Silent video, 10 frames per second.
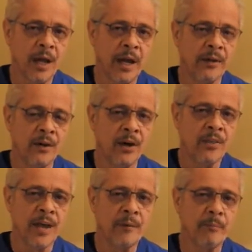And
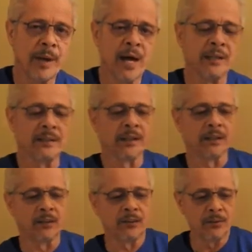on that ballot, and
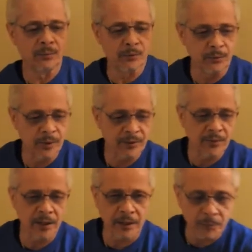excuse me for 1
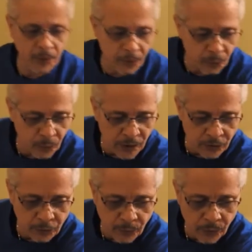second, I'm going to
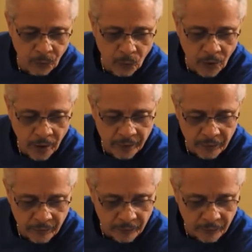reach for one.